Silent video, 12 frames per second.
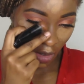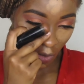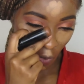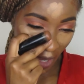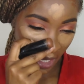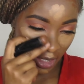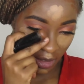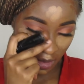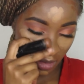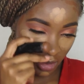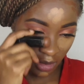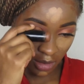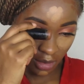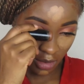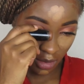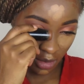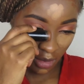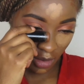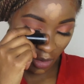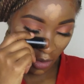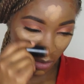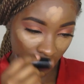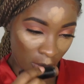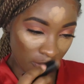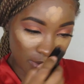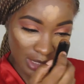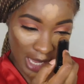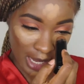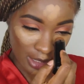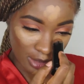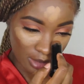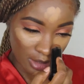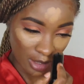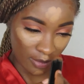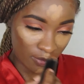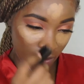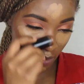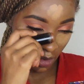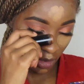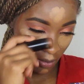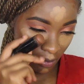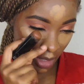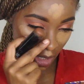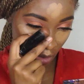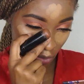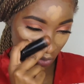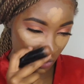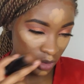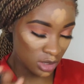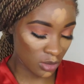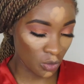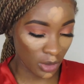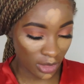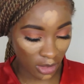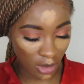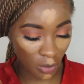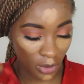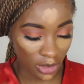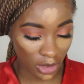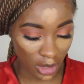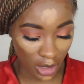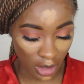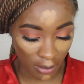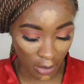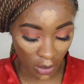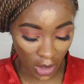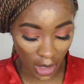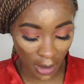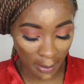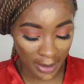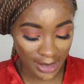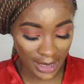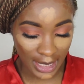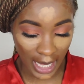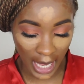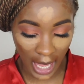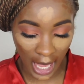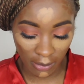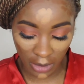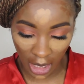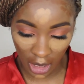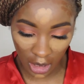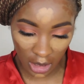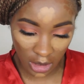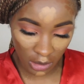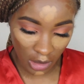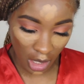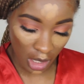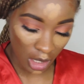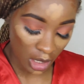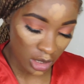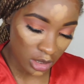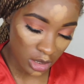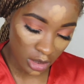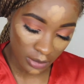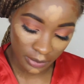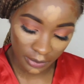right on both sides of my nose with Mocha. But today I'm not gonna do that.